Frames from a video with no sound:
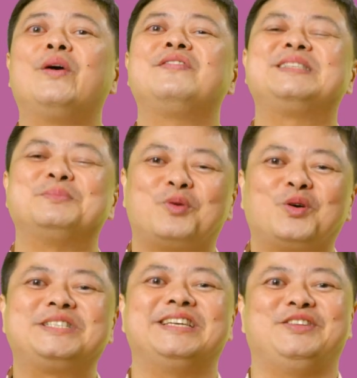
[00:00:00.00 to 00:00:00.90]
who have
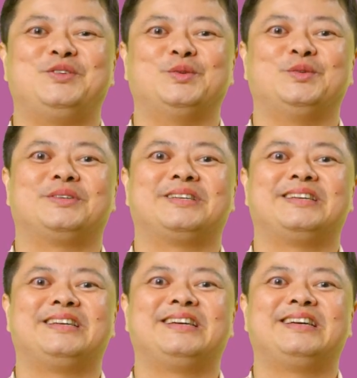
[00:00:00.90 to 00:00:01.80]
supported you.
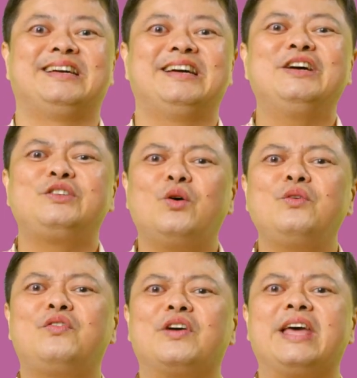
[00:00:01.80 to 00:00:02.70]

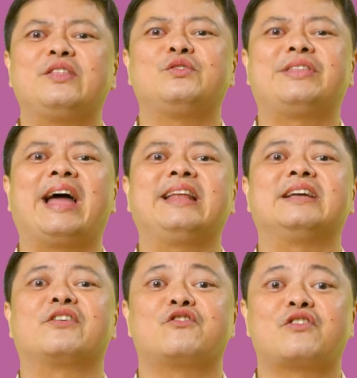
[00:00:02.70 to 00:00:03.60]
Don't forget to thank
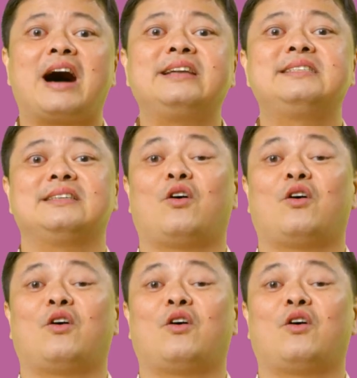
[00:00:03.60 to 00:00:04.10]
the grant